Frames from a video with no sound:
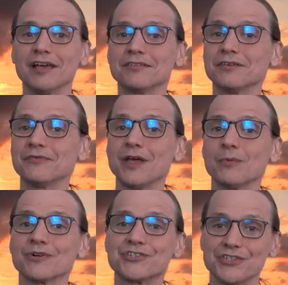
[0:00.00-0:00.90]
as if they
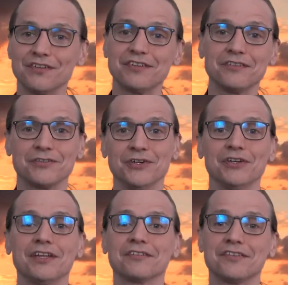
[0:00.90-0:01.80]
were just as
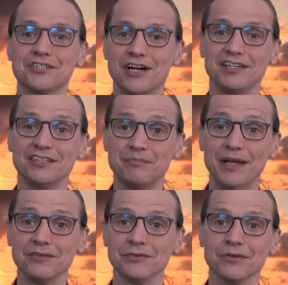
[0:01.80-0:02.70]
good as the Chinese
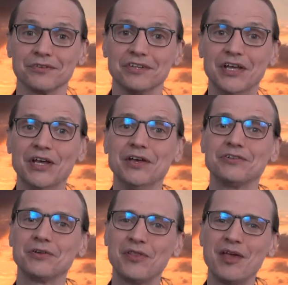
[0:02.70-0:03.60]
pencils,
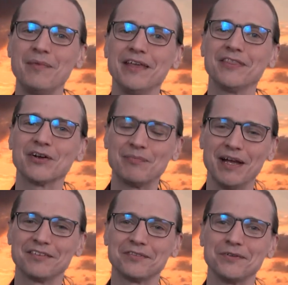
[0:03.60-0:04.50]
so they made their
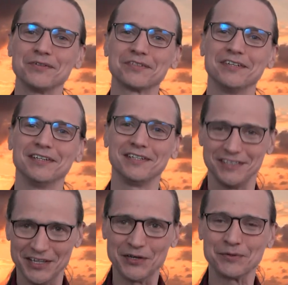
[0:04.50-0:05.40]
pencils
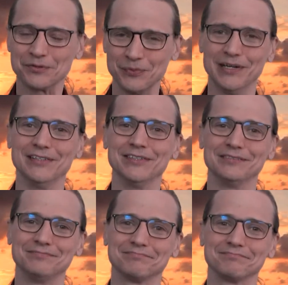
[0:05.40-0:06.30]
yellow as well.
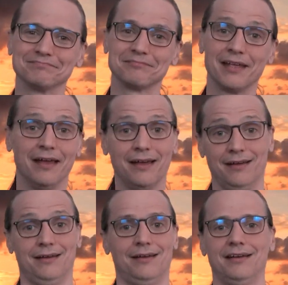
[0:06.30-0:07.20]

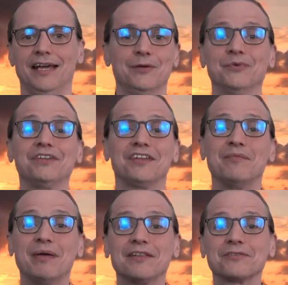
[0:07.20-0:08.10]
And we
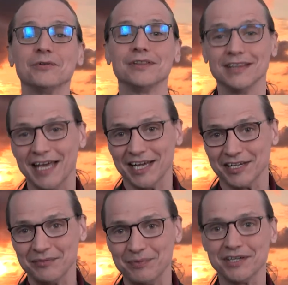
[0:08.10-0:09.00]
say pencil
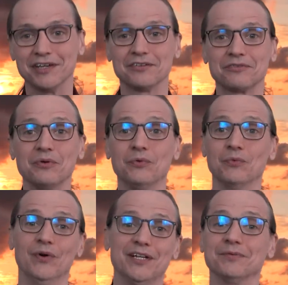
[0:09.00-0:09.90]
lead because
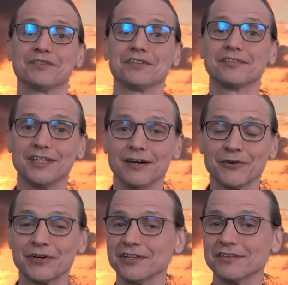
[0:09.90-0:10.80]
when it was
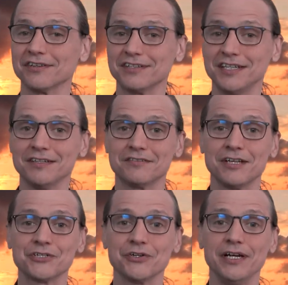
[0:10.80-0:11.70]
discovered in the 16th
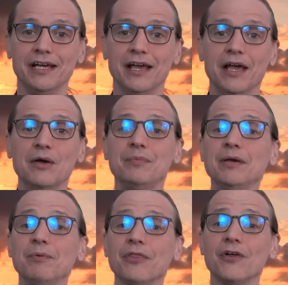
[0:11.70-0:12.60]
century,
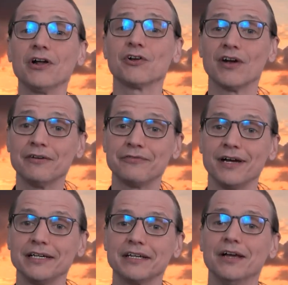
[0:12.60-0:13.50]
people thought
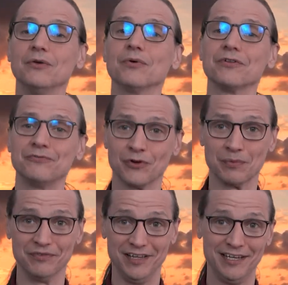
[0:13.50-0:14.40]
graphite was a
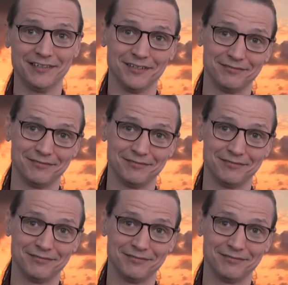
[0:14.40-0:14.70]
form of lead.